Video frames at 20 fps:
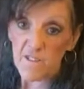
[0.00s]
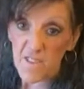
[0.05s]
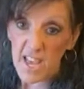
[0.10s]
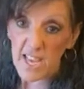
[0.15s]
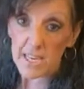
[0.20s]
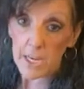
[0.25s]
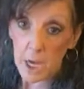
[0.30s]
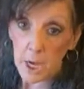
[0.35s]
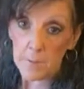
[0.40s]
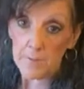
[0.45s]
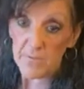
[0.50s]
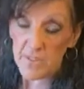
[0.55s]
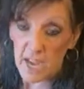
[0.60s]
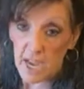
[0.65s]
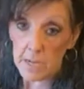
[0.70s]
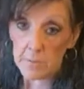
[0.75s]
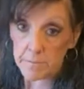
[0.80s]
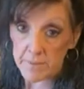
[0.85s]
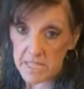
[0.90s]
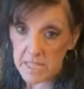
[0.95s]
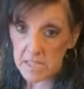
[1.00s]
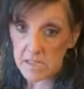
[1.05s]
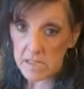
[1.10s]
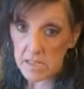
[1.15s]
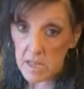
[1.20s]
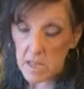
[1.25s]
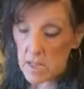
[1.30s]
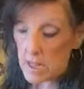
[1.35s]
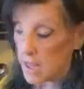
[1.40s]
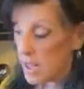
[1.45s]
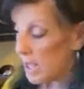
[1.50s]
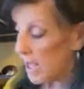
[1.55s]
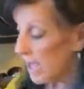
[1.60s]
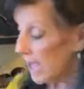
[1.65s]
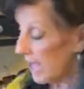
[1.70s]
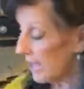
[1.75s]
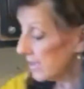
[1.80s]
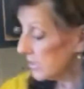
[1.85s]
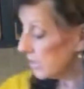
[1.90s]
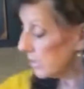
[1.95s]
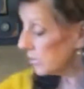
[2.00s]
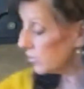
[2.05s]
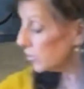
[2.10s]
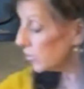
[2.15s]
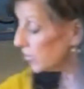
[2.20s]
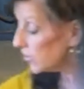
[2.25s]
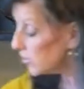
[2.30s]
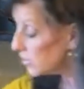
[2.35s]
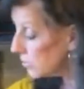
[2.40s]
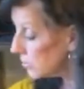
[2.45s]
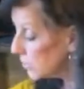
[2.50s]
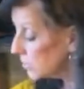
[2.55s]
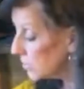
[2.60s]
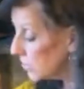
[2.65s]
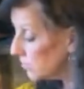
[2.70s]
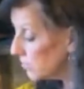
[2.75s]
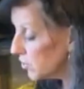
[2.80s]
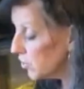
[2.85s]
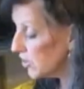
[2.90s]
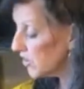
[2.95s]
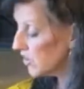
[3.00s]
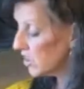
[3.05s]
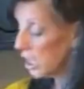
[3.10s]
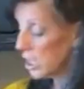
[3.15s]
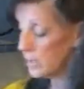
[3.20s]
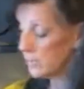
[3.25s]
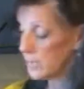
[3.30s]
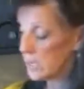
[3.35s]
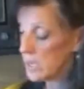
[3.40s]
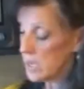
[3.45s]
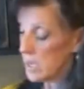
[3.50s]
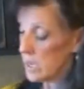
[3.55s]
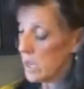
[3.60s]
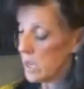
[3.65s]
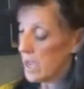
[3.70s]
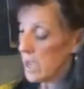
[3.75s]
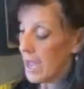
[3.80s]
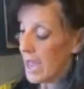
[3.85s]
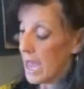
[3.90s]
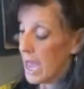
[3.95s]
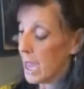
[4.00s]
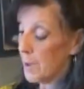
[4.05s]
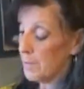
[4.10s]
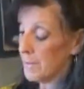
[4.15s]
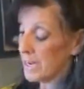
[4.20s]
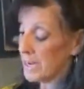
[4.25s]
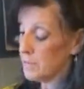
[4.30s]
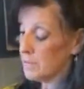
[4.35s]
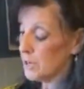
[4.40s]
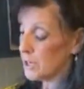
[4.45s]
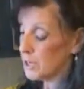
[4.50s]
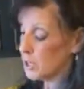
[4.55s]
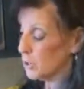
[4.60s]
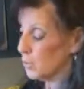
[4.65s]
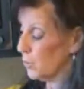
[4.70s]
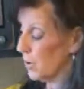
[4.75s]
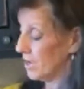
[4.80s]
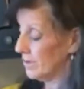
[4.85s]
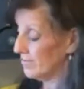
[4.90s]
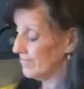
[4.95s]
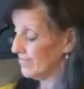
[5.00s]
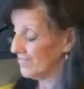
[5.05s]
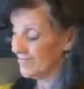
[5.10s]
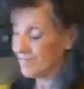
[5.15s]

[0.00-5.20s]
fed up dot biz, and just just tell so, me how many books you want.